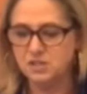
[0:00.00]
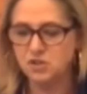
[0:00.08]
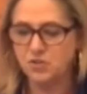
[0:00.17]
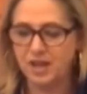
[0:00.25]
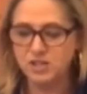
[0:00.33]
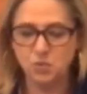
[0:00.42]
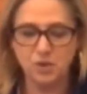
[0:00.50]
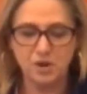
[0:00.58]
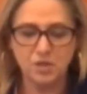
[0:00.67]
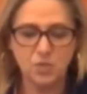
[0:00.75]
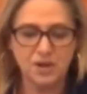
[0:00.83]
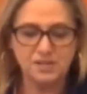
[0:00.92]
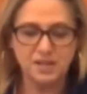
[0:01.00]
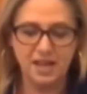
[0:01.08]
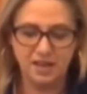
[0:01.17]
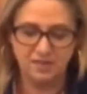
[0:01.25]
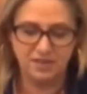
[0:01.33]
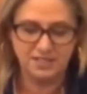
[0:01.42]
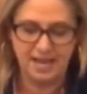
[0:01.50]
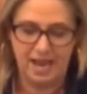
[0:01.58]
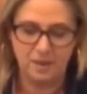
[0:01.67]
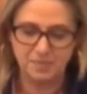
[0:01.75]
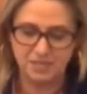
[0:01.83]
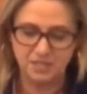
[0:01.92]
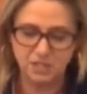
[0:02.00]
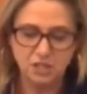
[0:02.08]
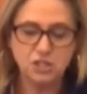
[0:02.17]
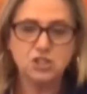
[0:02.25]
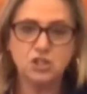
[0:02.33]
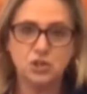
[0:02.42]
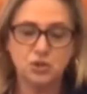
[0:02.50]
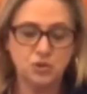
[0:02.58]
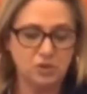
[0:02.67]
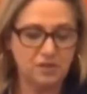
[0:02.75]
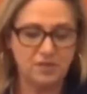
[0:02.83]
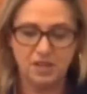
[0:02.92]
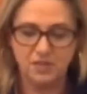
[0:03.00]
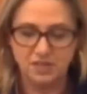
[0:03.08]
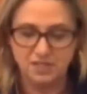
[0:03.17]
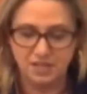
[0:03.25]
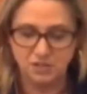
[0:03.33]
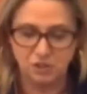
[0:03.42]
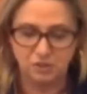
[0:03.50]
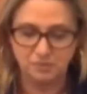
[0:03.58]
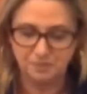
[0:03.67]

that's one of the ways they have adapted to living in the desert.